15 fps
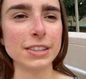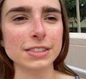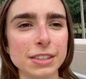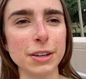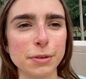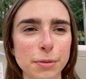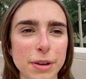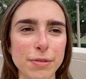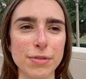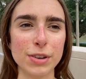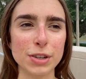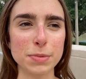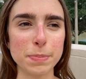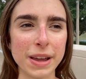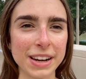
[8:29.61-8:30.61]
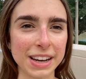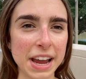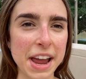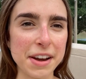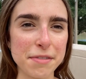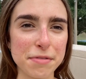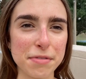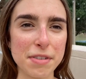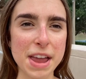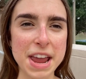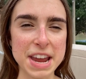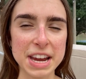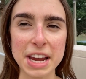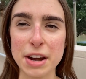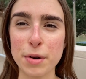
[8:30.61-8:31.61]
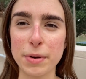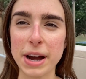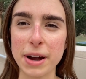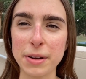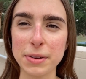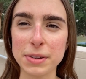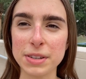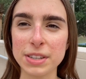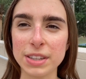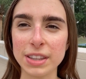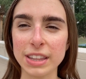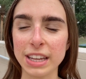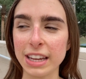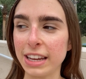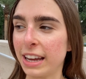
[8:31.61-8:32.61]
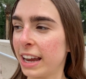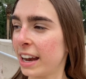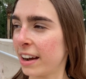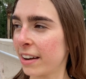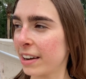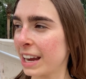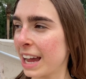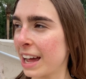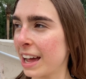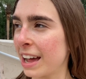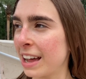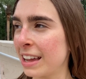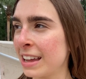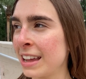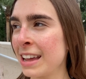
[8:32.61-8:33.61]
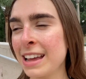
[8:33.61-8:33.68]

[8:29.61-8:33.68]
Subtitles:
so we've just been kind of hanging around the area,